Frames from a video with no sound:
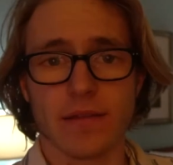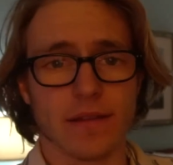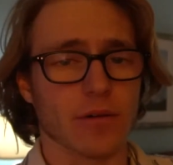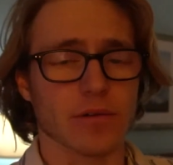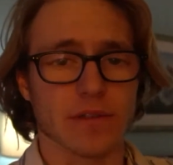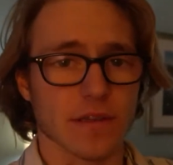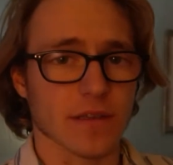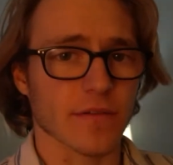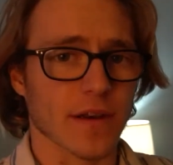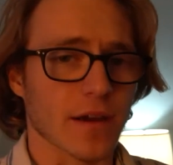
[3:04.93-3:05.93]
that was the
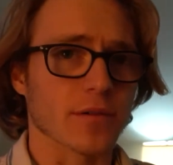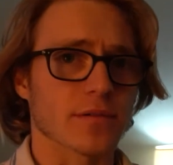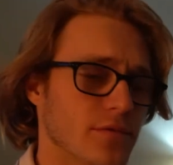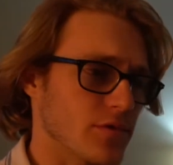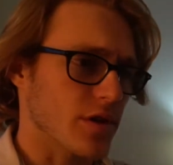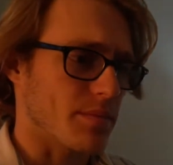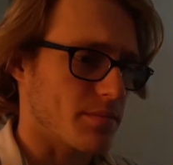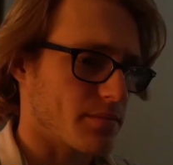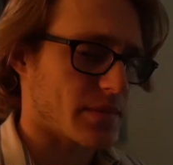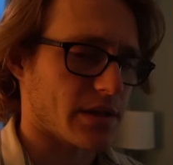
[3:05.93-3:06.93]
seven-hour trip.
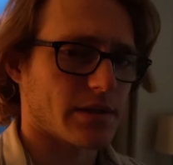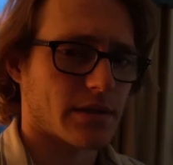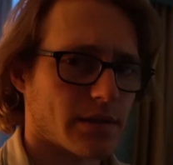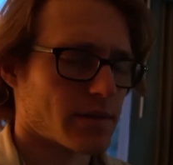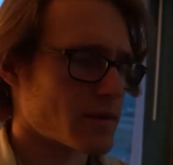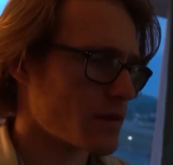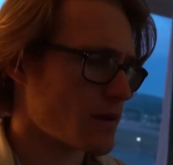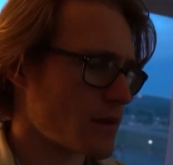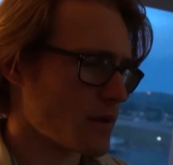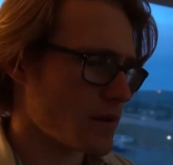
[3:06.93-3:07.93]
It's
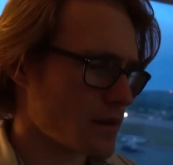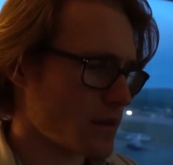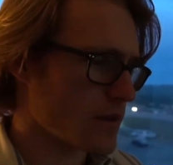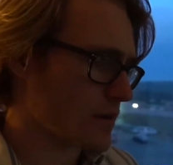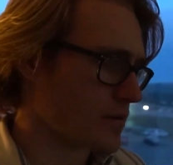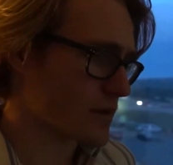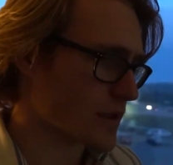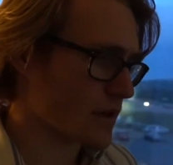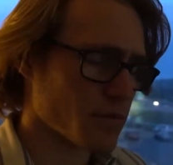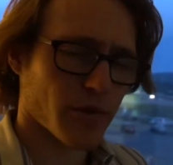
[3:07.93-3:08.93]
it was
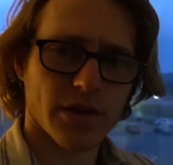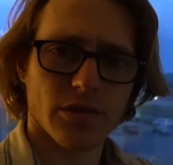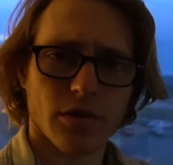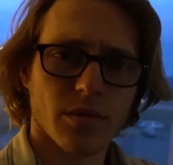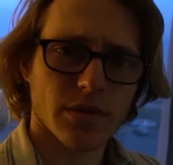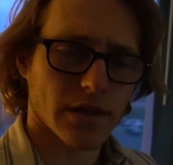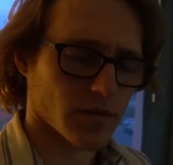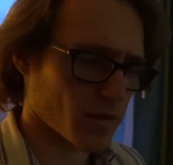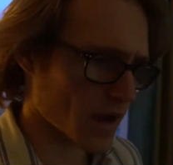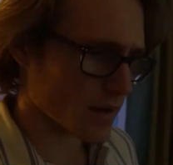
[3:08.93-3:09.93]
uh, pretty enjoyable, not
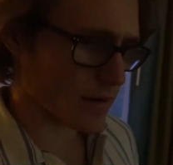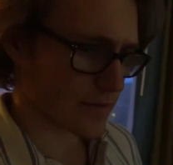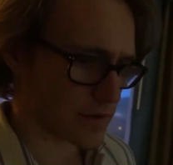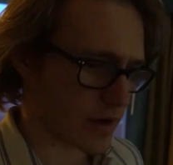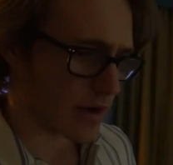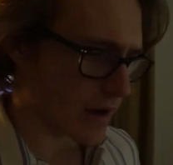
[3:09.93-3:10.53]
too bad of a drive